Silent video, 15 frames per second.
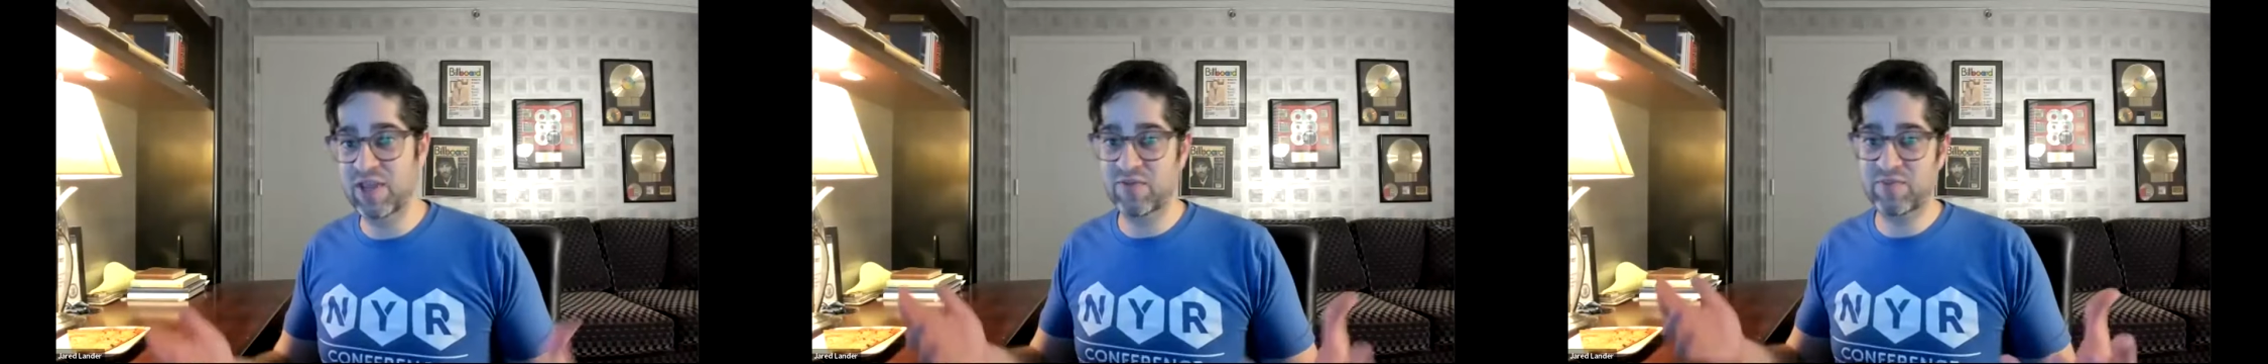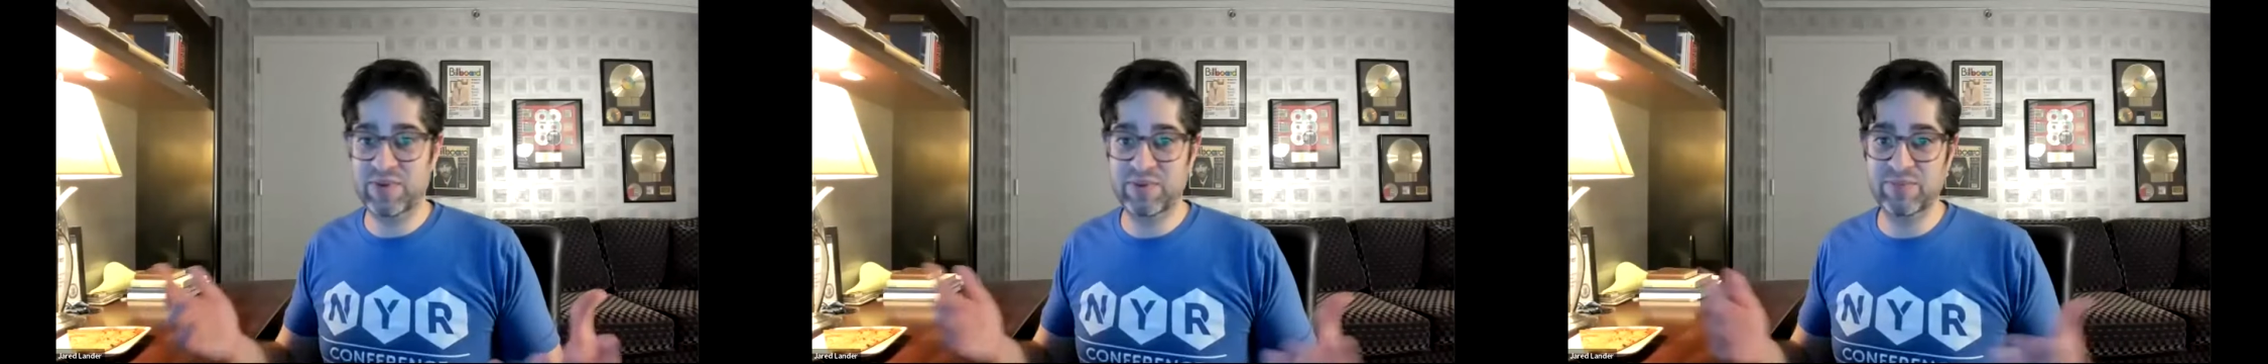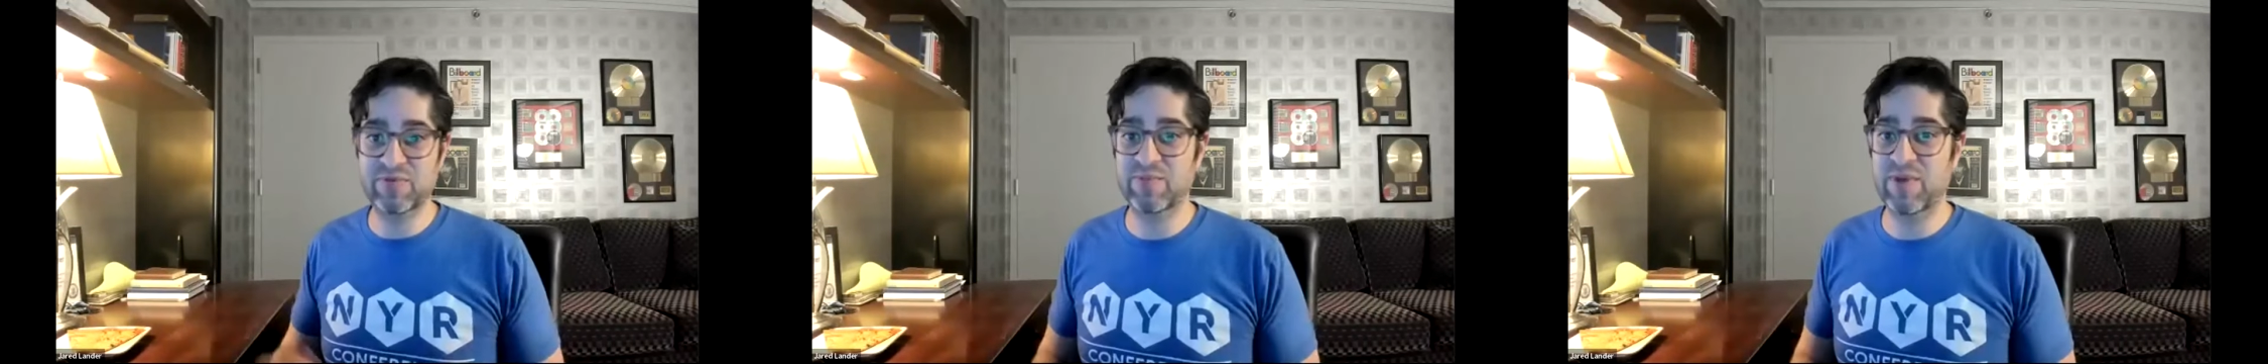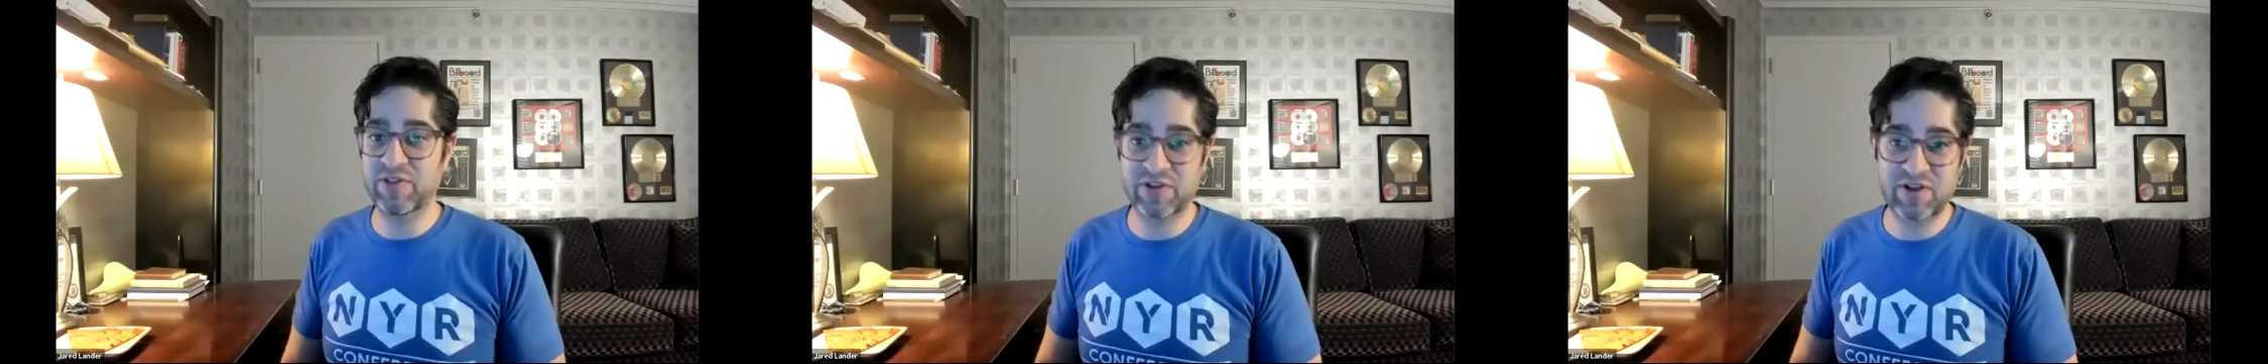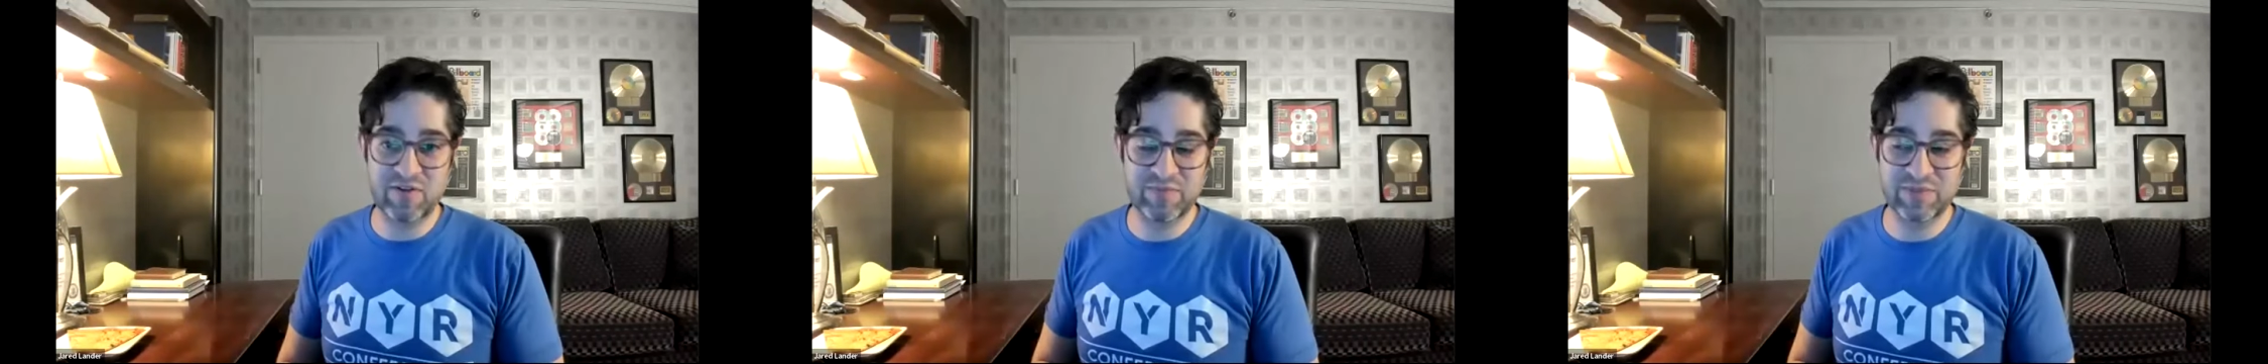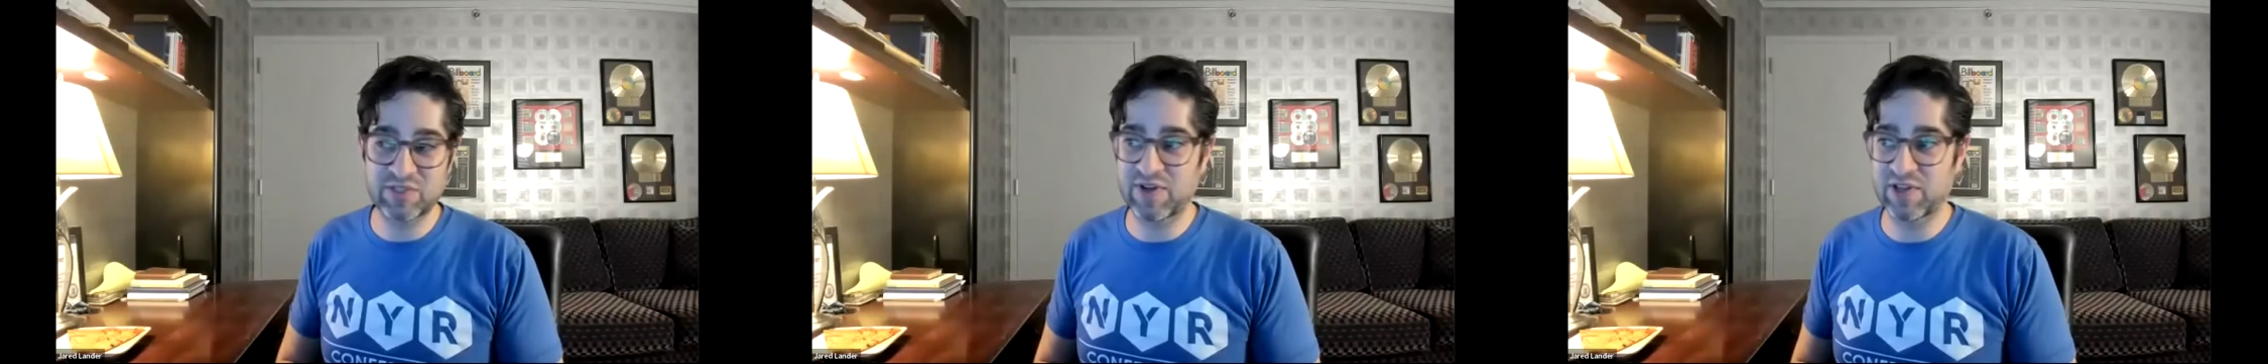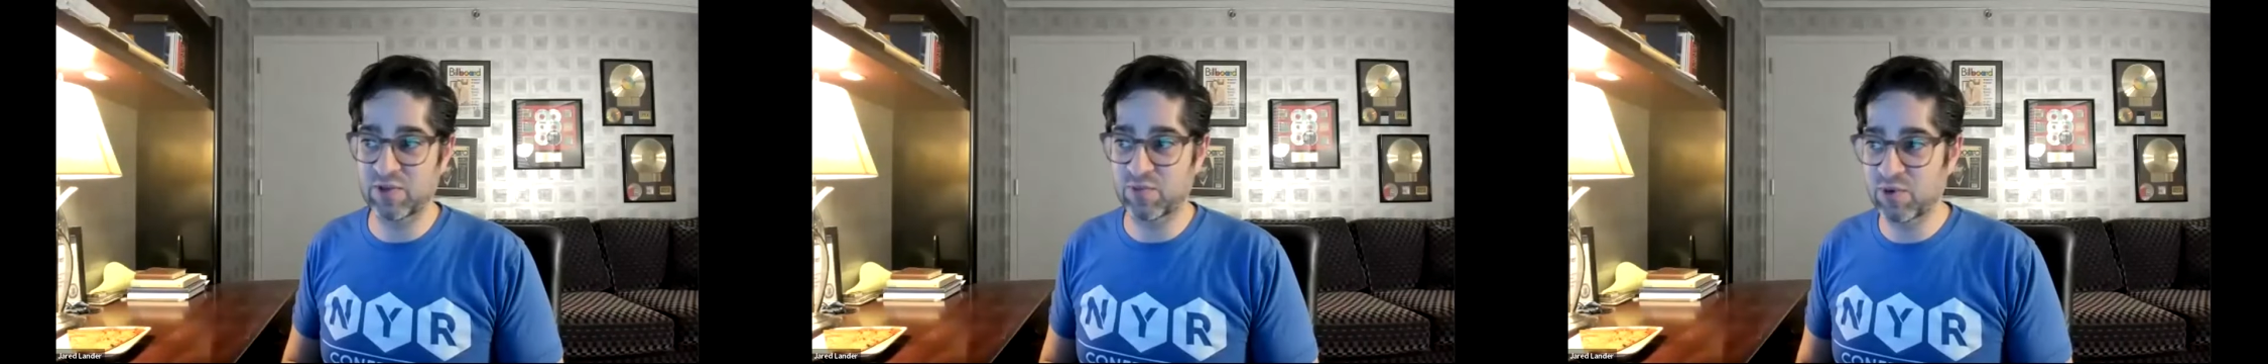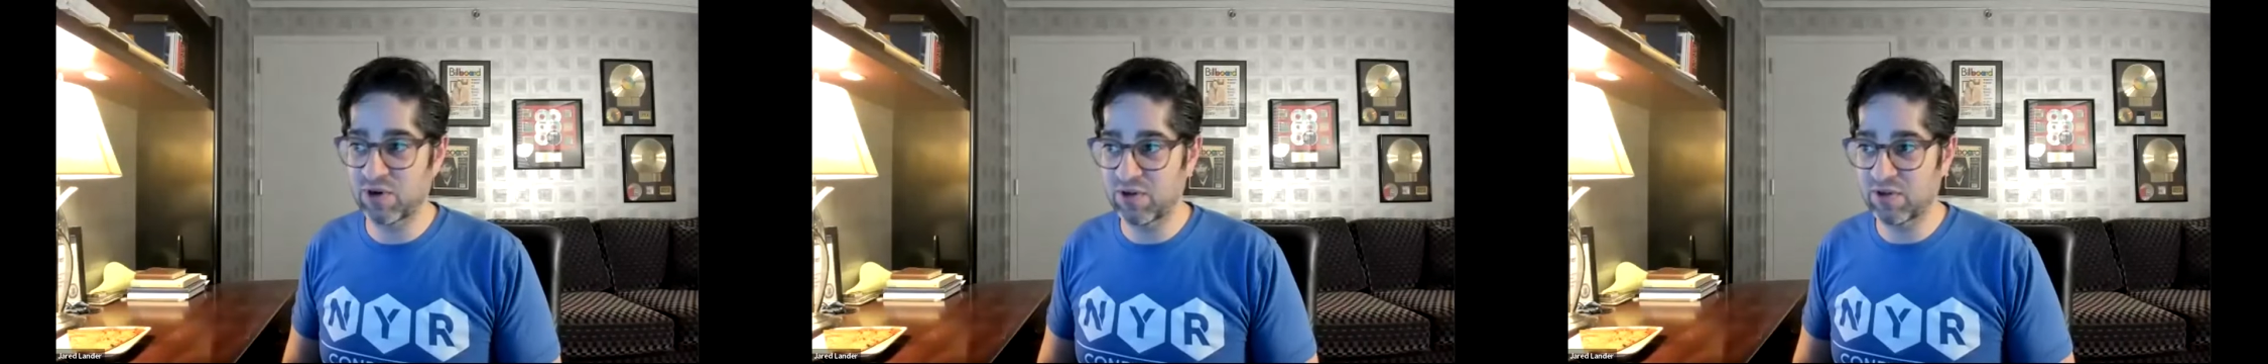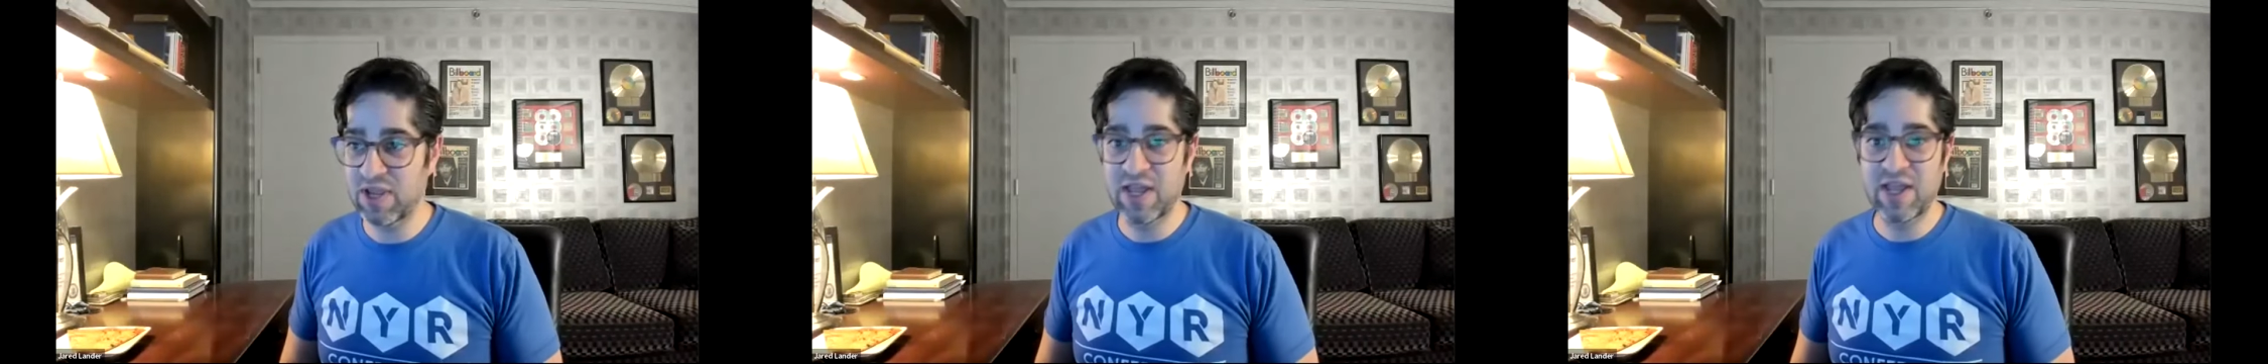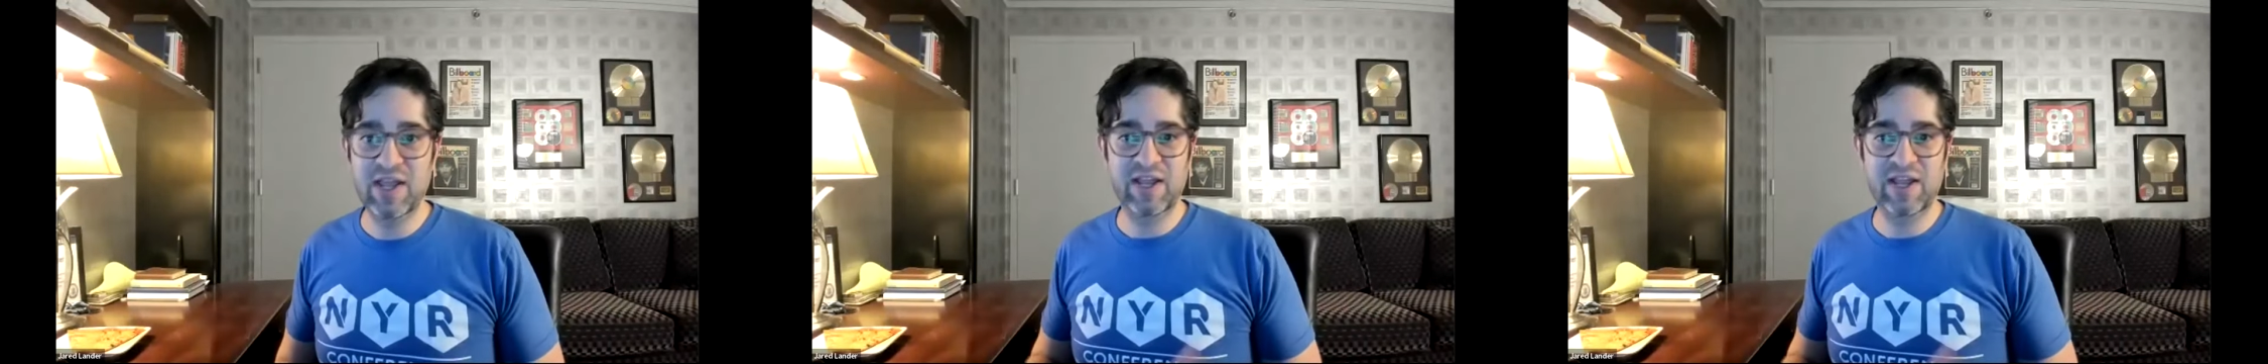We have people from other governments around the world.